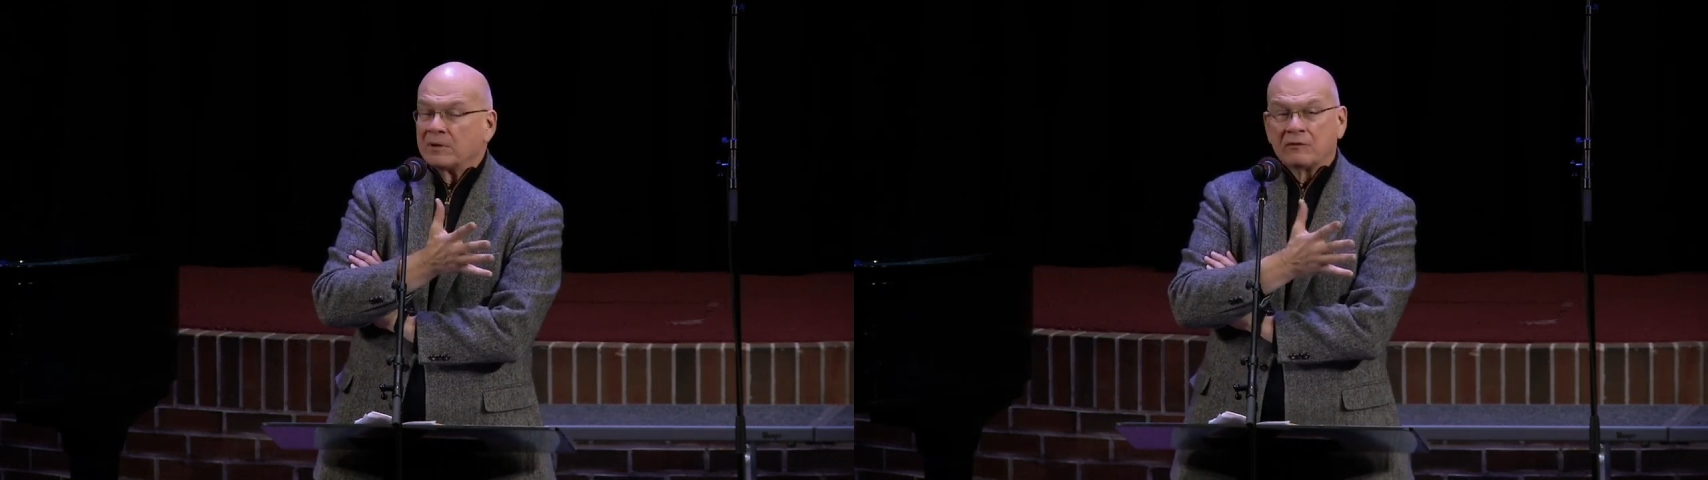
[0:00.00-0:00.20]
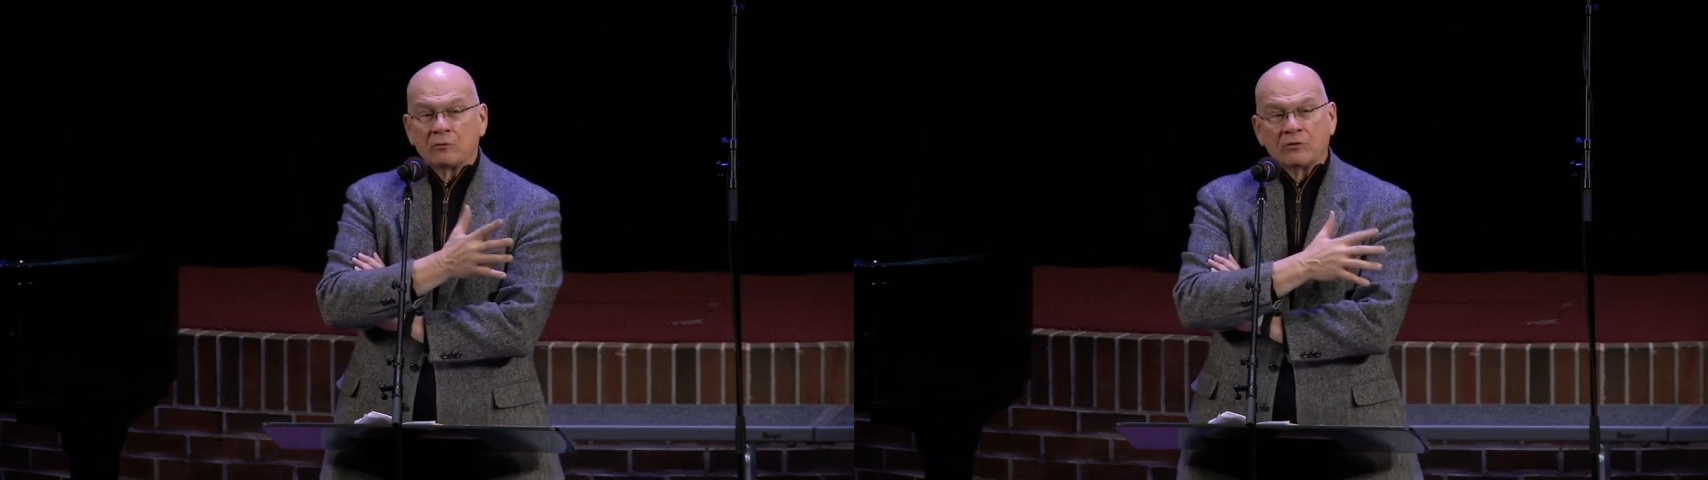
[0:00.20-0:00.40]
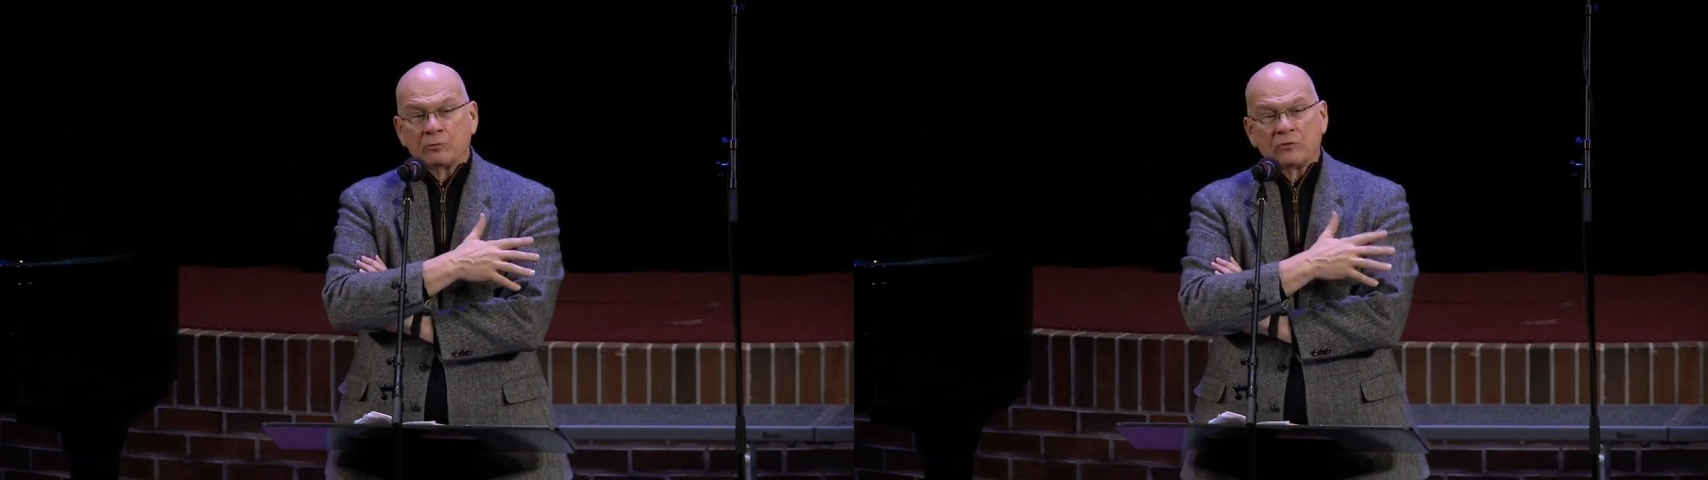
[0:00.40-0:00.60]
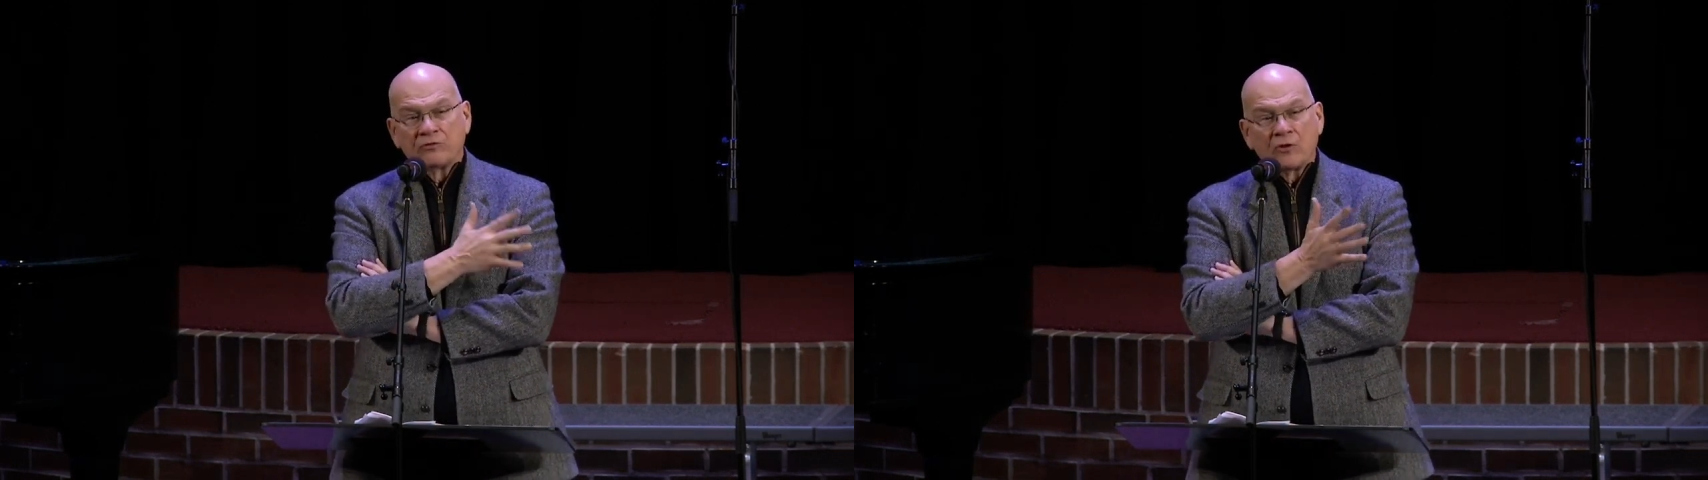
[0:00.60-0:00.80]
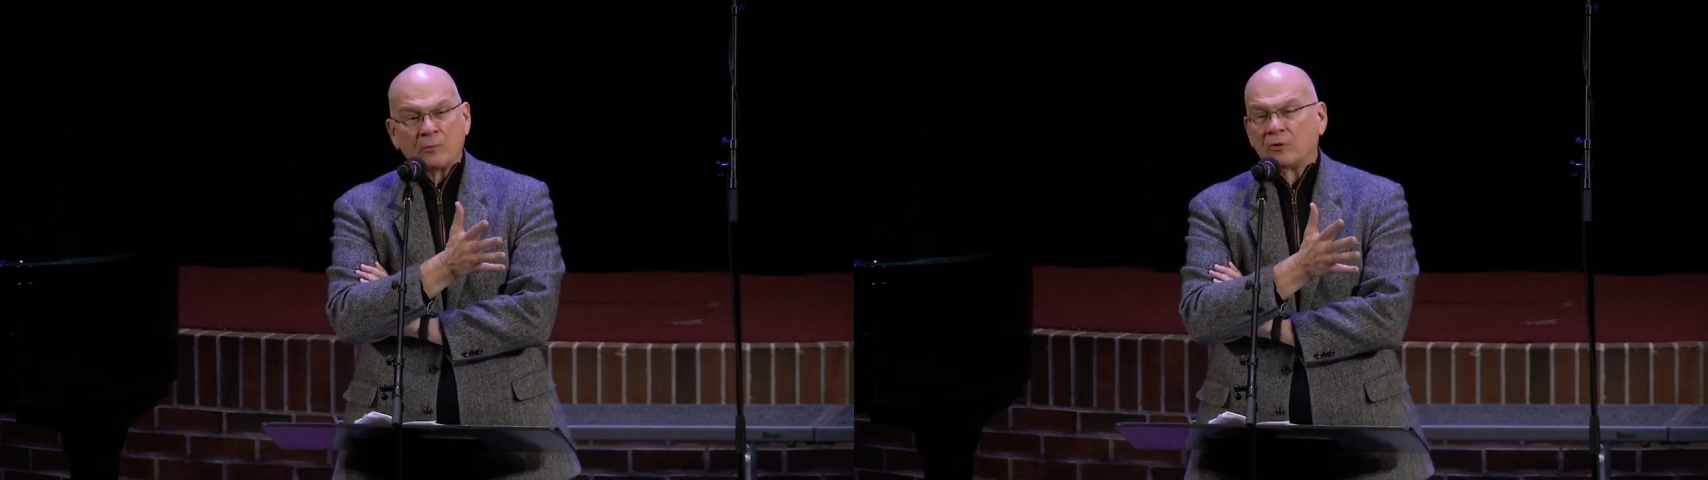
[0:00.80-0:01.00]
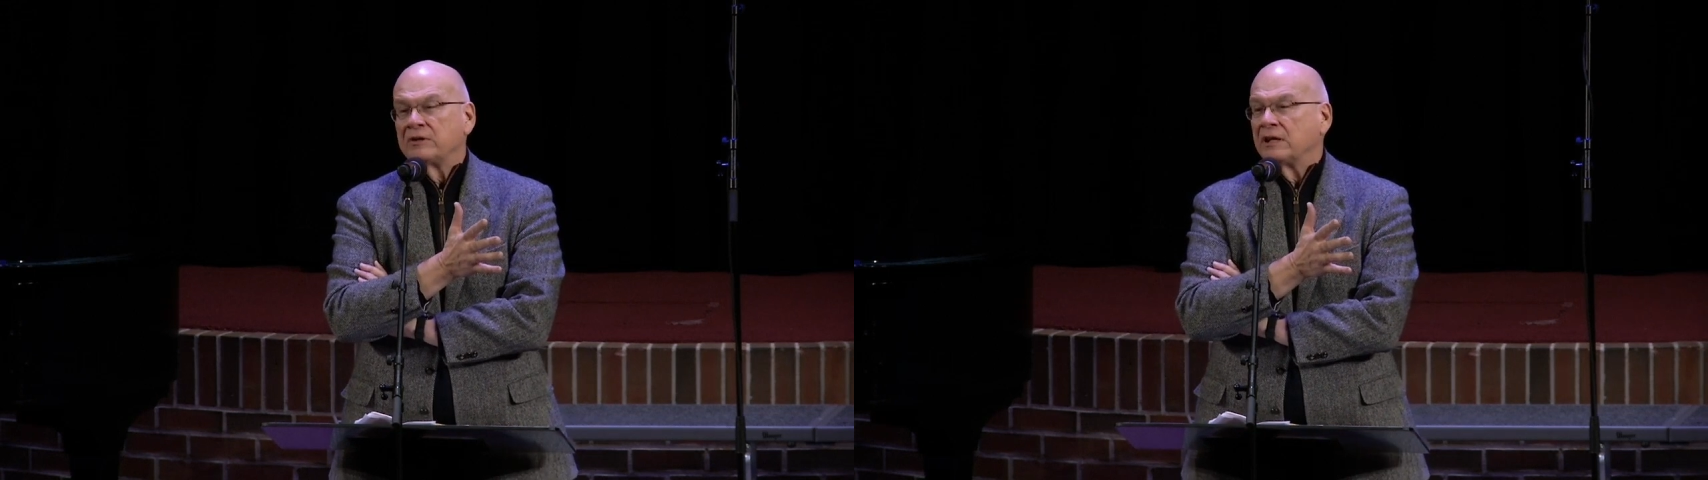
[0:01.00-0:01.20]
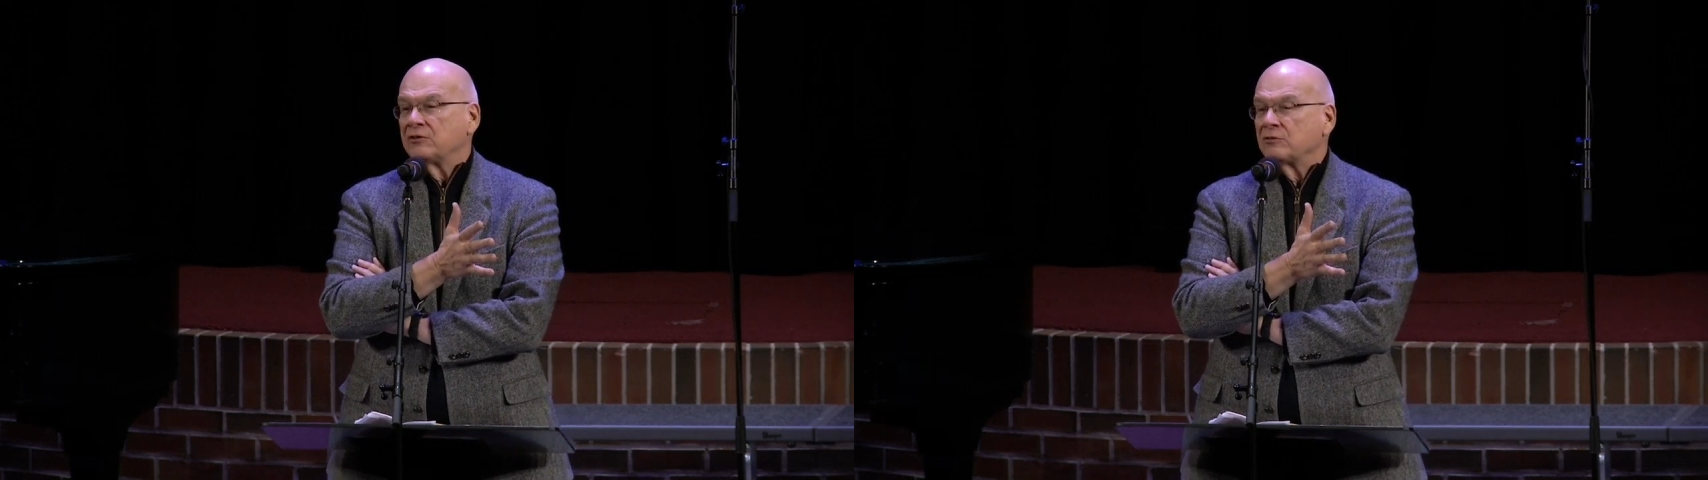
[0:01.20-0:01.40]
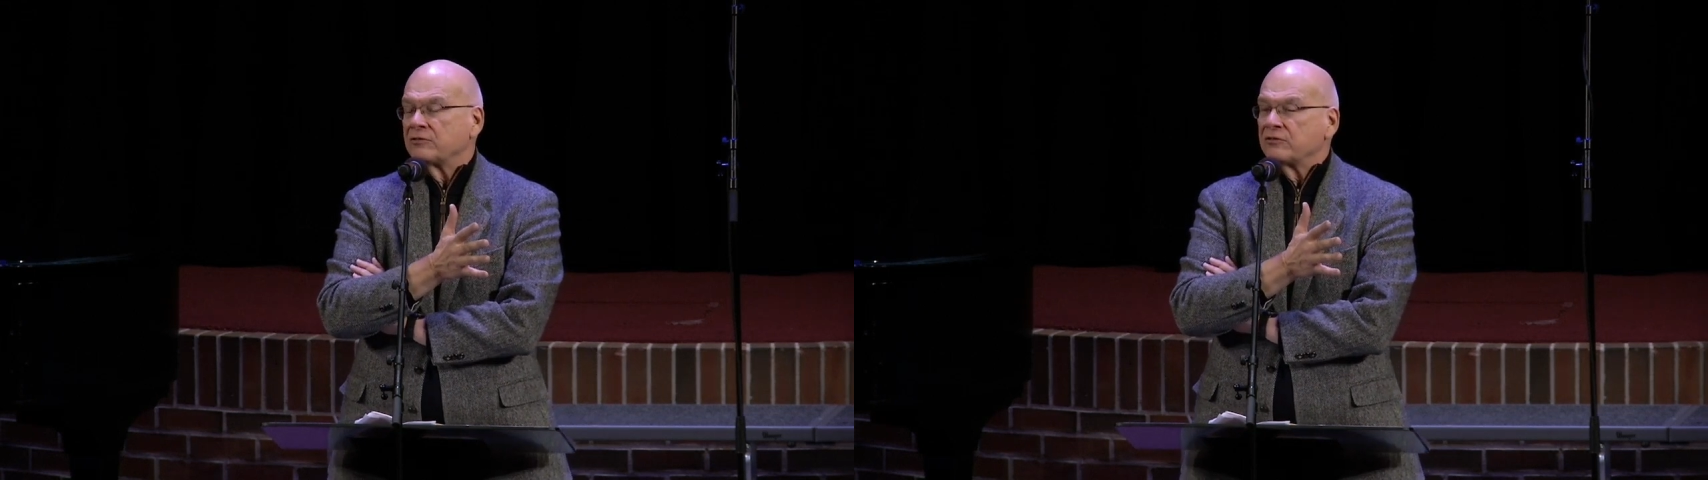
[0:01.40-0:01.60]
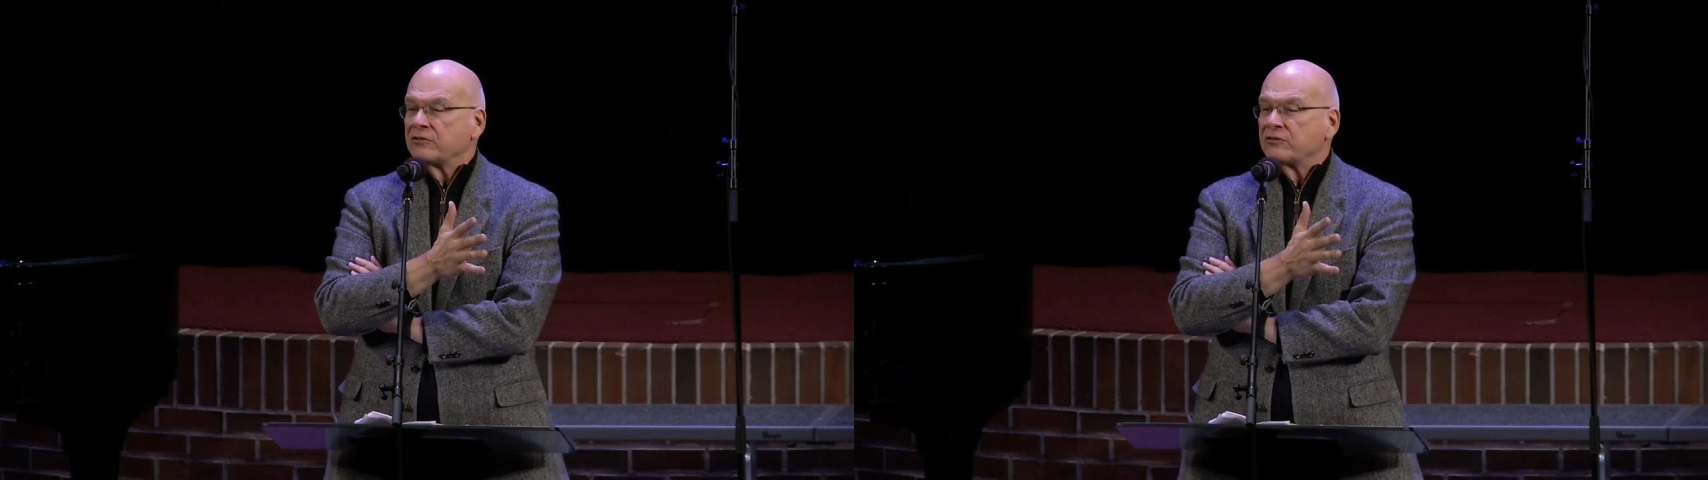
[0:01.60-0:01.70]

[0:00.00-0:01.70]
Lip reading: but of course it was far more dangerous,